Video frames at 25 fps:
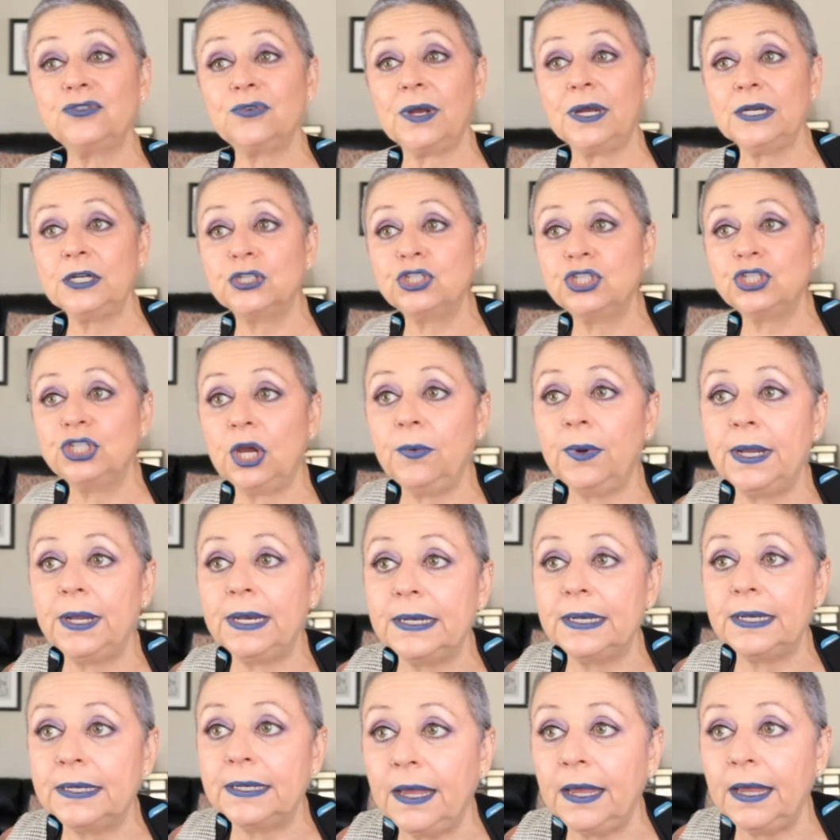to show it
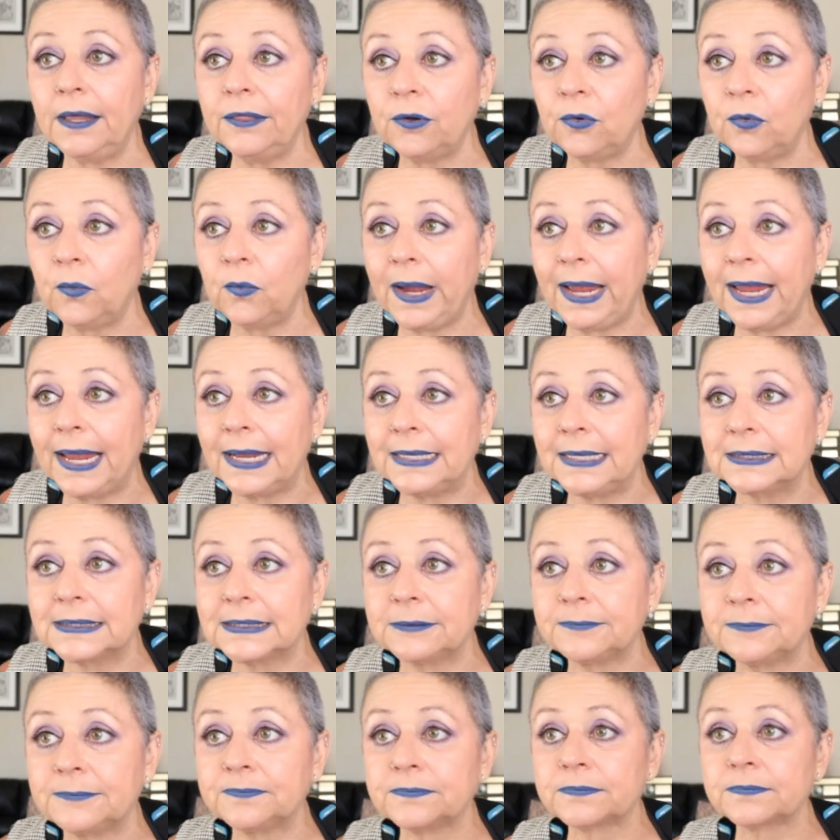in other
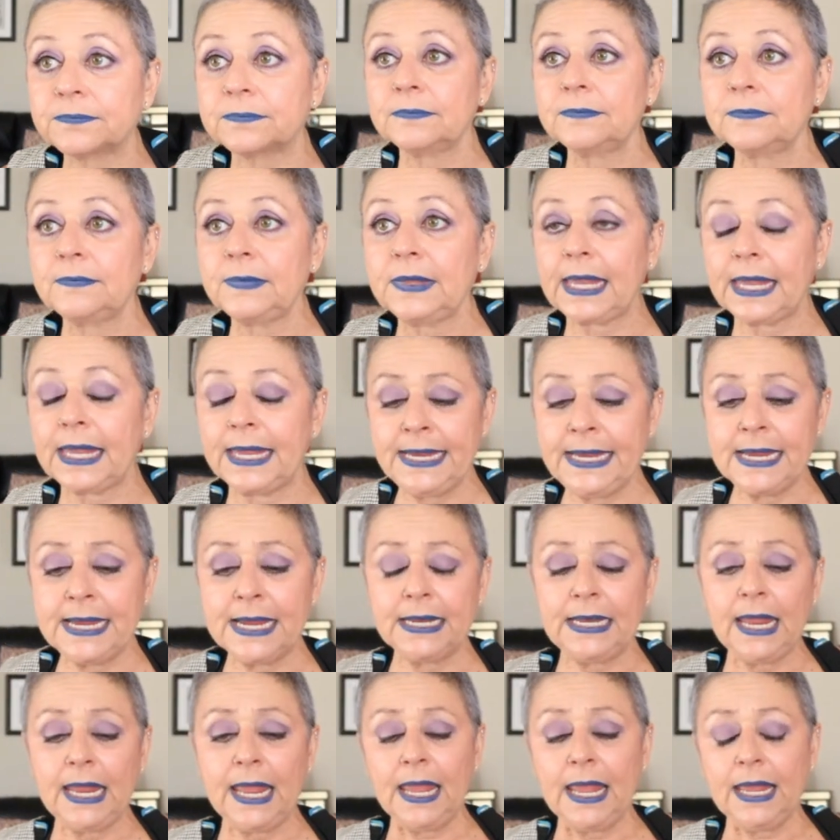ways.
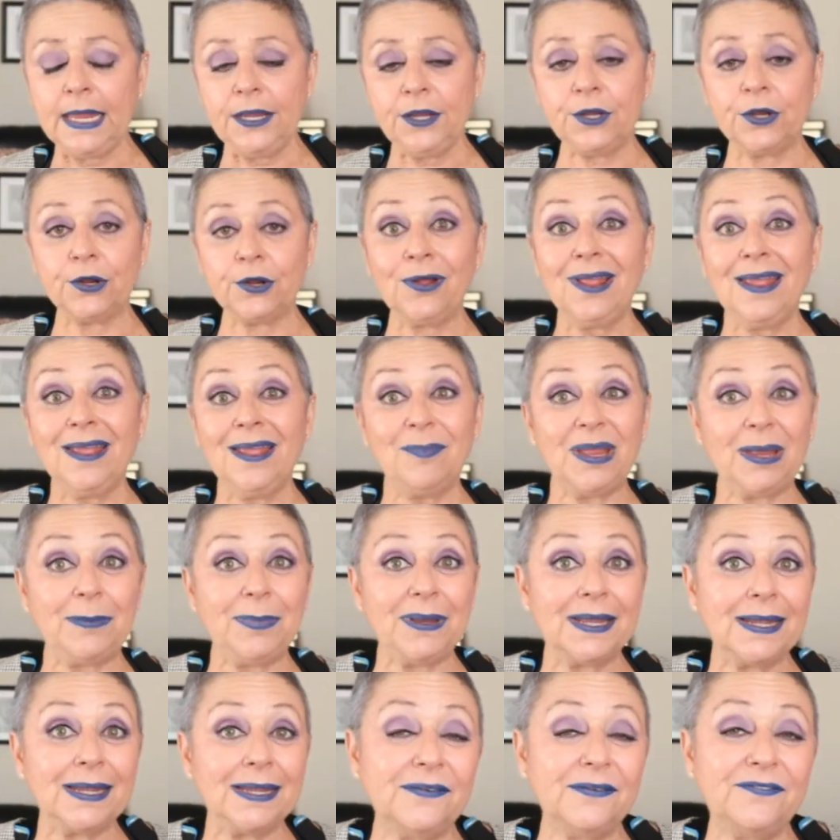And you know, maybe
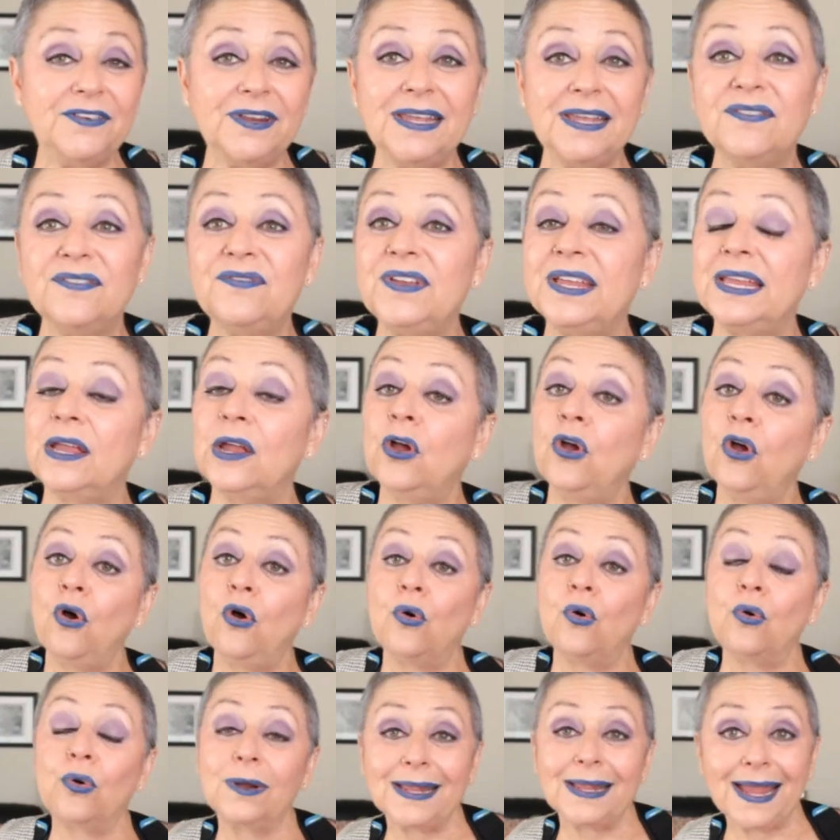a gift giving
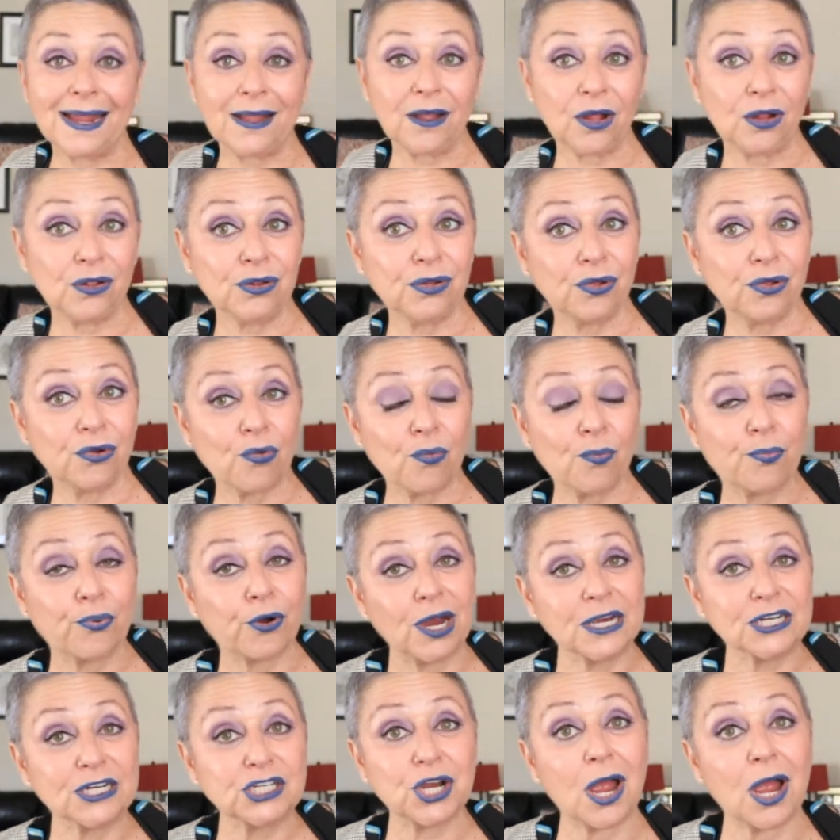or like a little
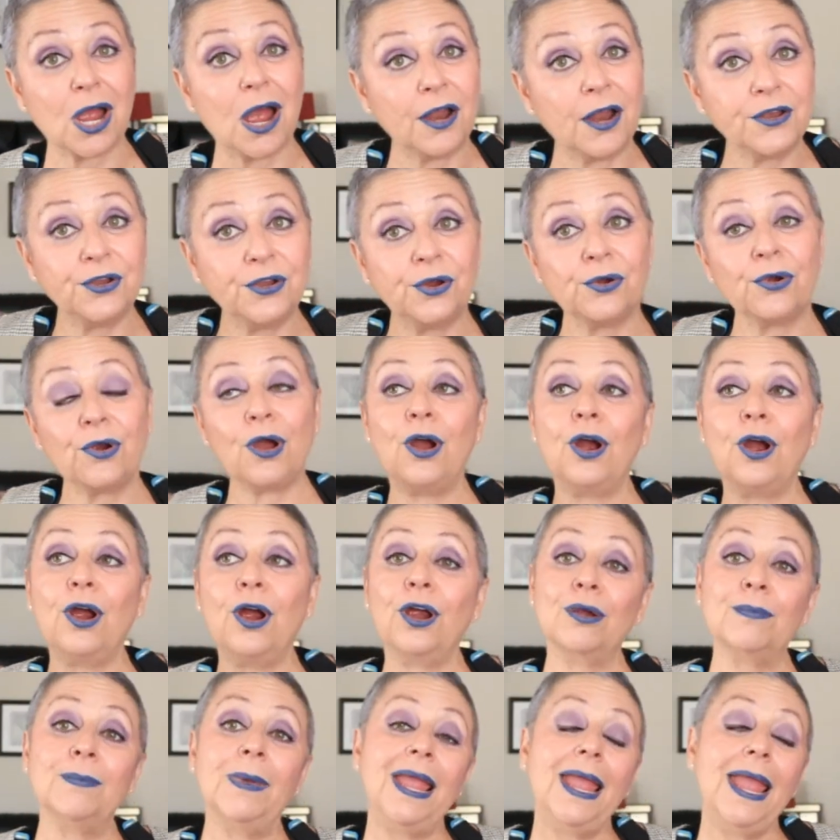brush on your
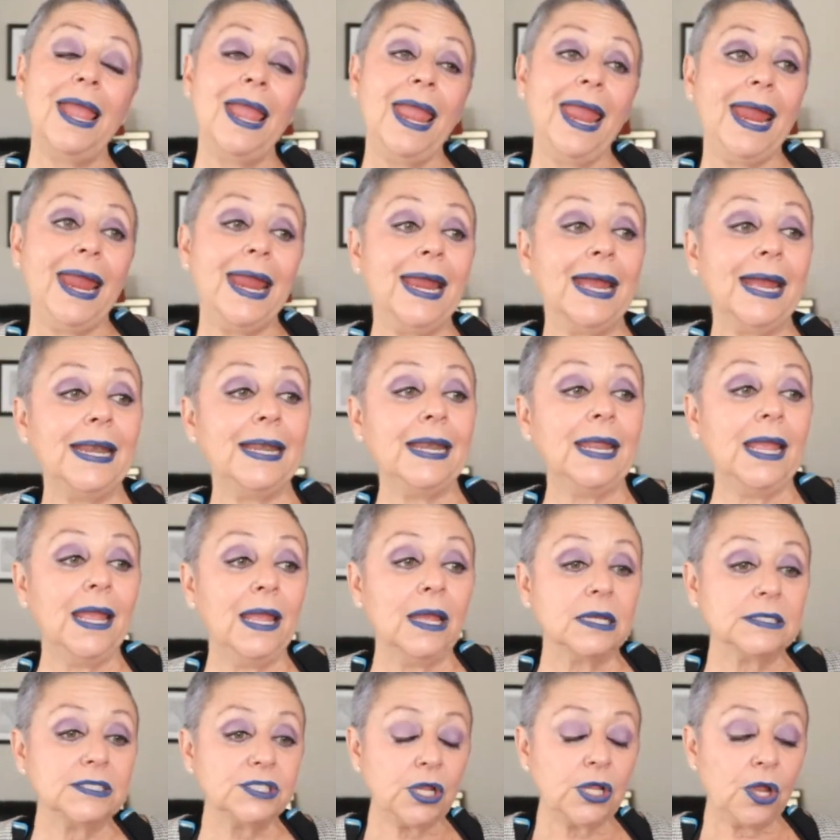arm. And
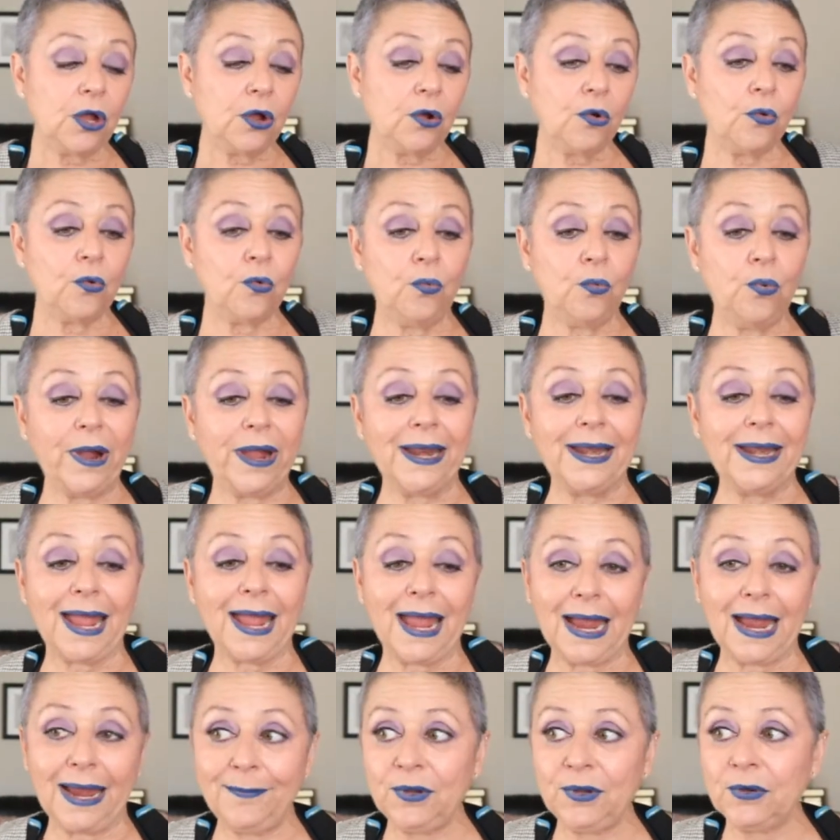so, what
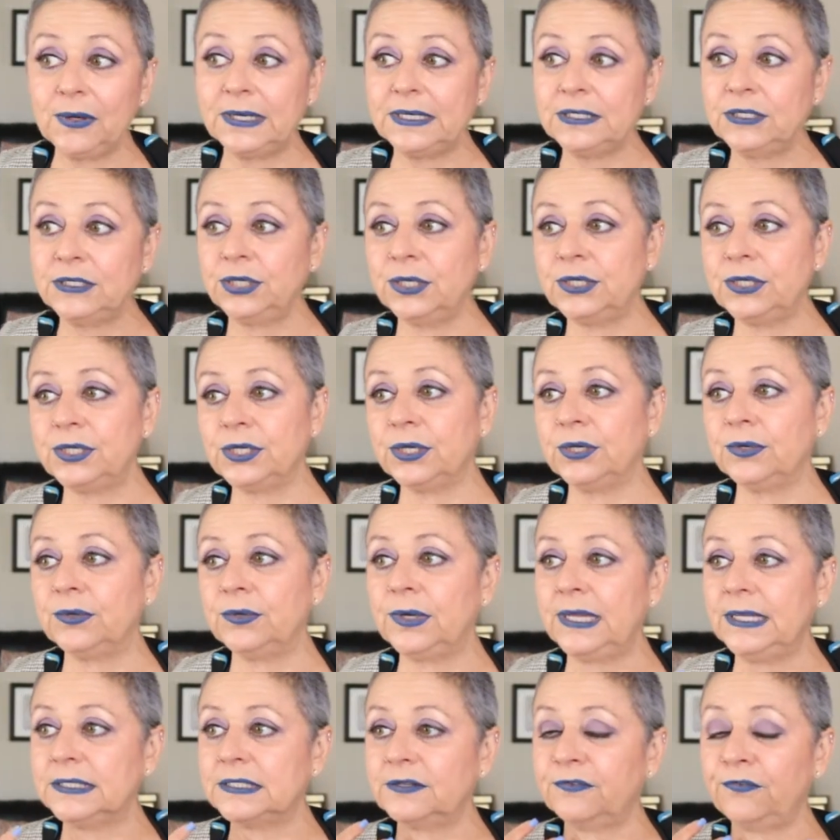I'm going to do
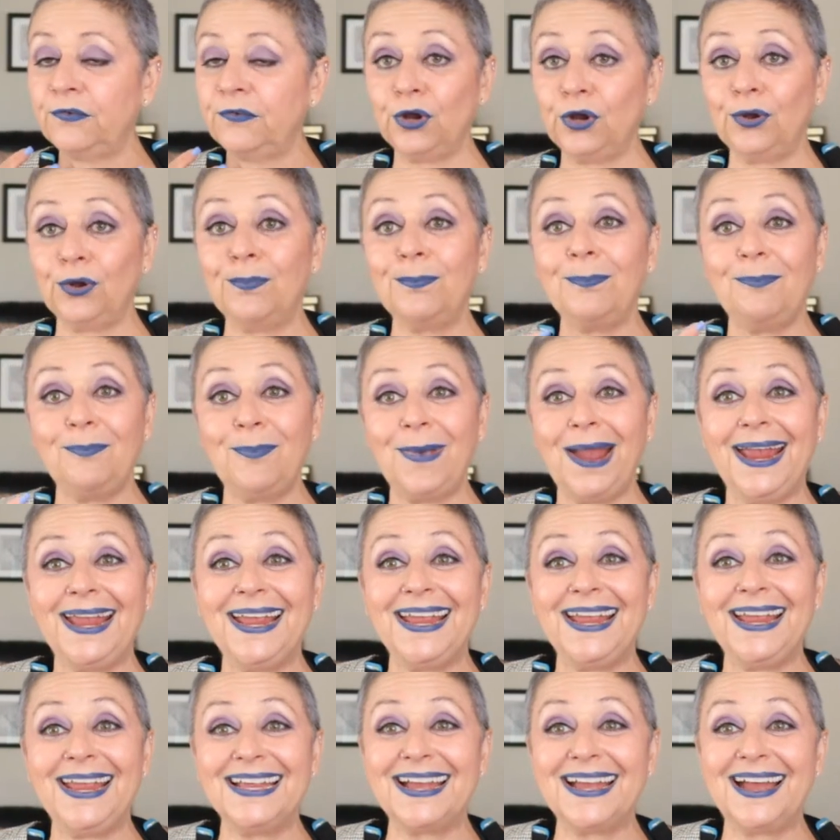is for
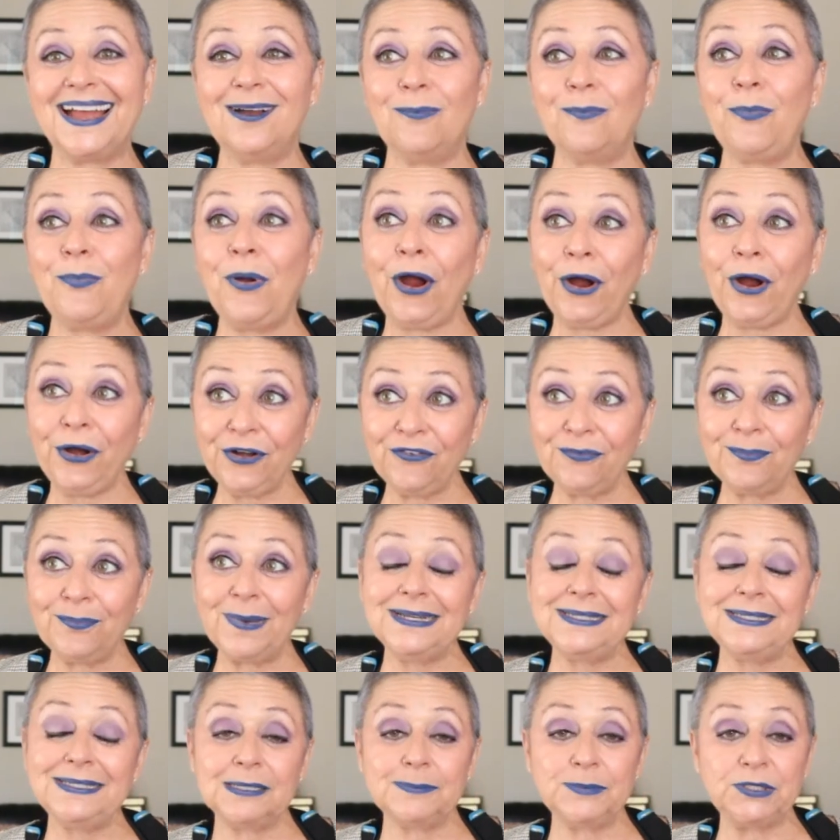my um, part of my
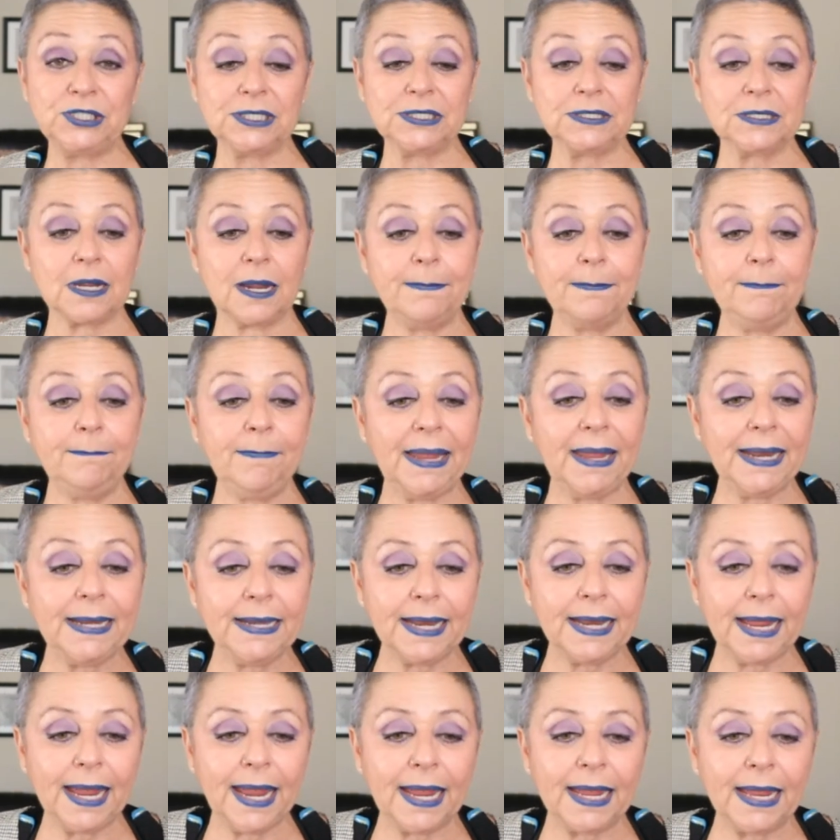subject on
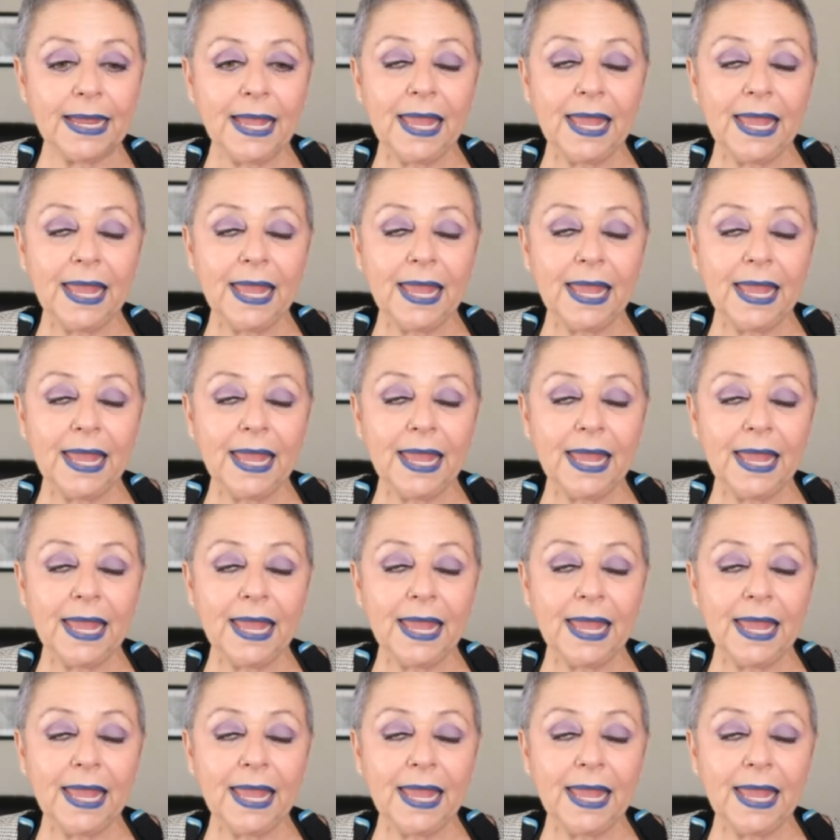Monday